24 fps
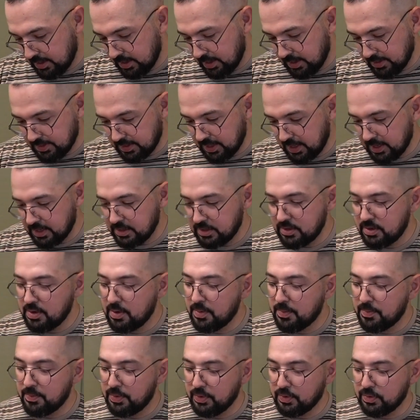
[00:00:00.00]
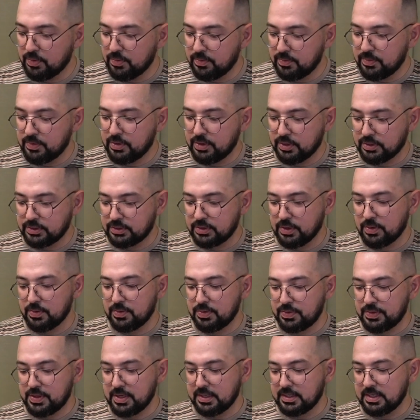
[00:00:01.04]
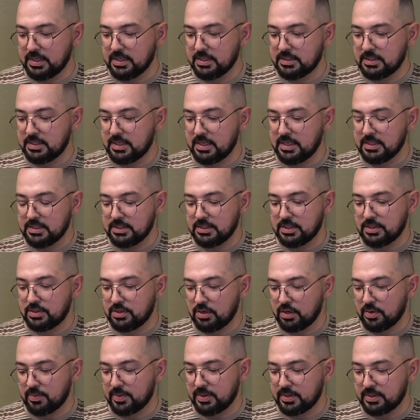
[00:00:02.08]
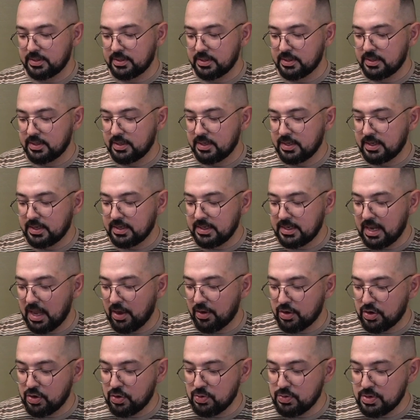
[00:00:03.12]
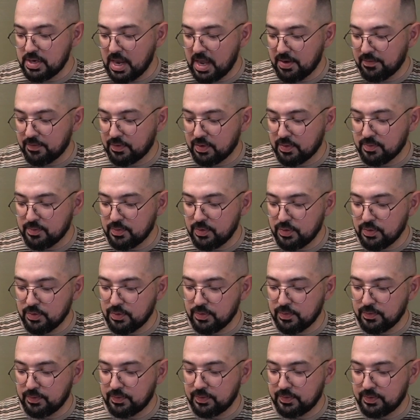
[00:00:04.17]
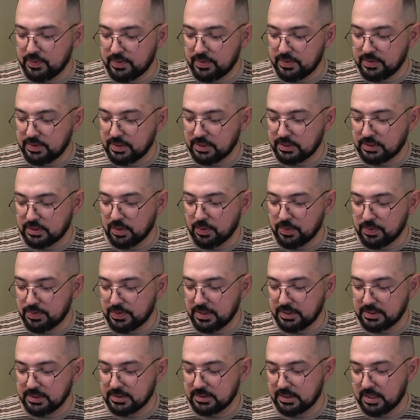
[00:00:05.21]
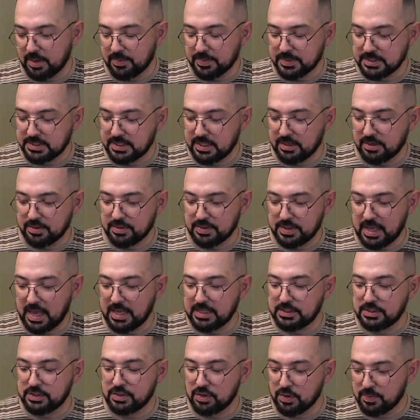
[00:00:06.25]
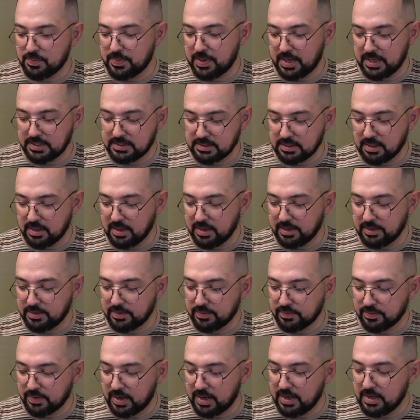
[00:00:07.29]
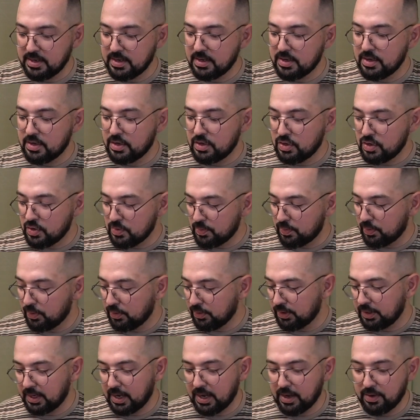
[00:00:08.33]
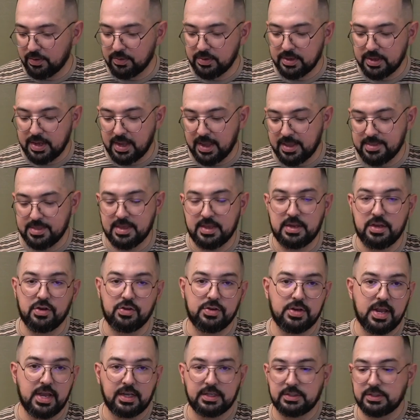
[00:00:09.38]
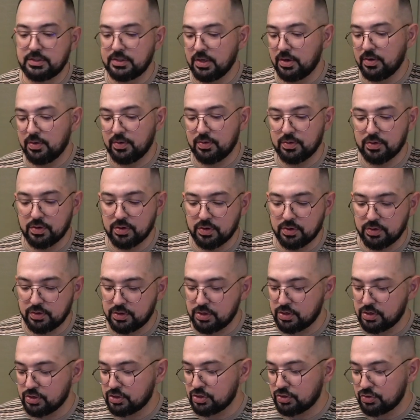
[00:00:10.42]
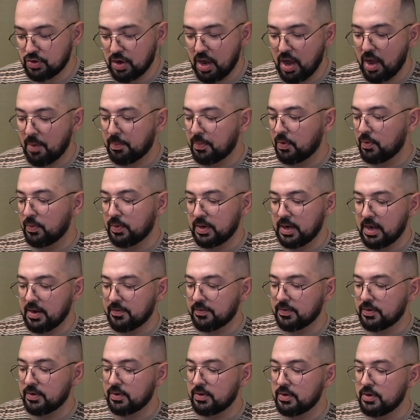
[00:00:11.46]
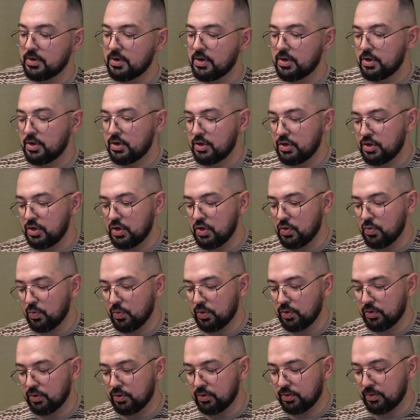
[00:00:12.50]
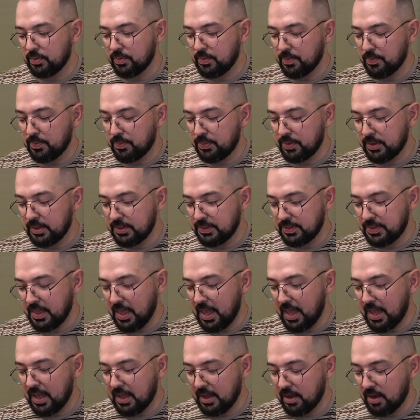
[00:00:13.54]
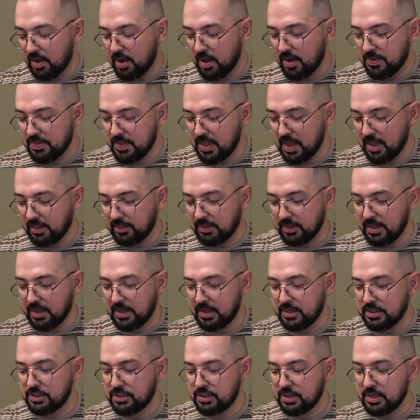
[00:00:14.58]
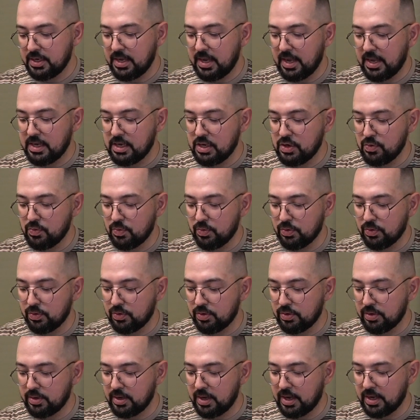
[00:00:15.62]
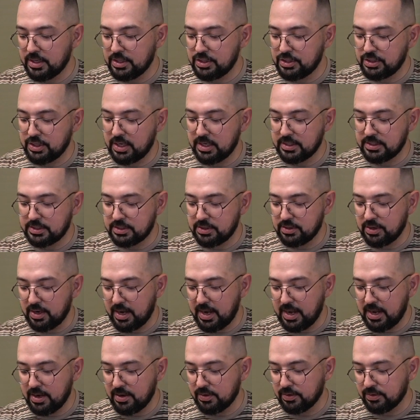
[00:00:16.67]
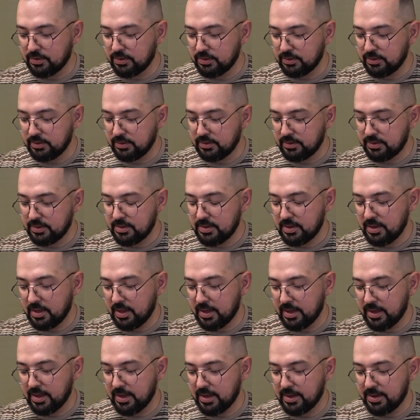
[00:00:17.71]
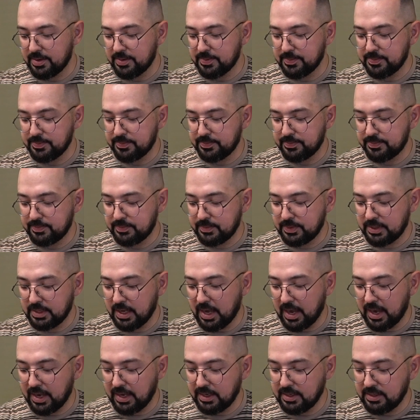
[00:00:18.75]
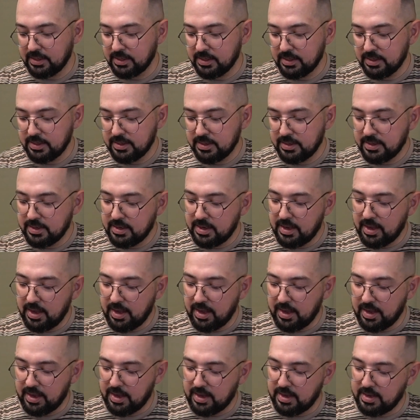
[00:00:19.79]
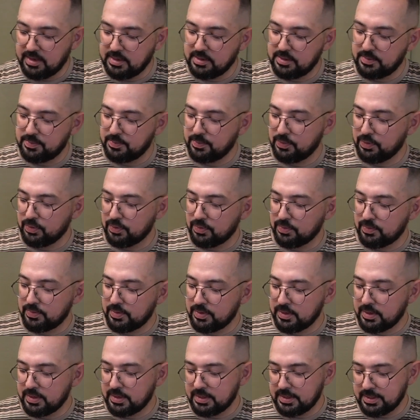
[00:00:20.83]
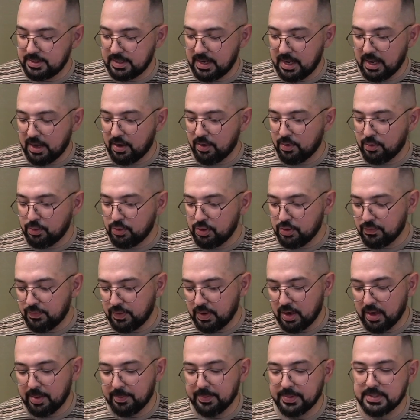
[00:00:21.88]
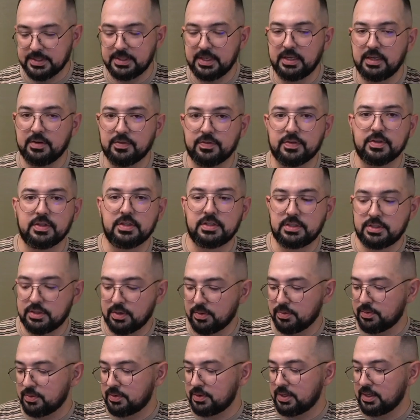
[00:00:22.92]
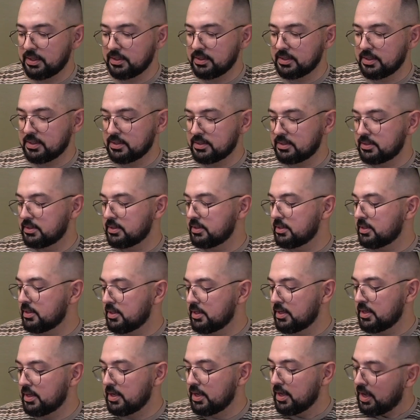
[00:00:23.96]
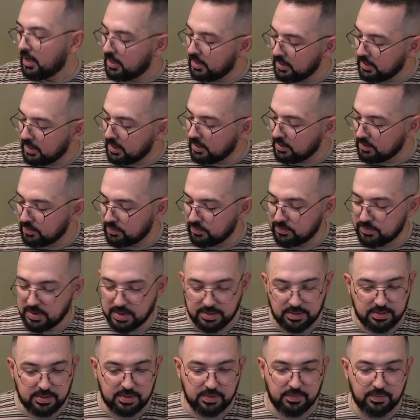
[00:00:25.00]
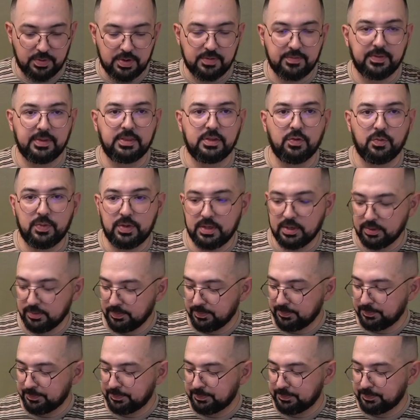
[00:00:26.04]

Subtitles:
And then boom, your stone thickness is determined. Now you never move the stone thickness compensator. That's your baseline, right? You pull it out, and then your next stone or your strap or whatever, you will put that on that ledge, and you will adjust your angle guide, and boom, now you've compensated for the stone thickness. And again, rather than reinvent the wheel,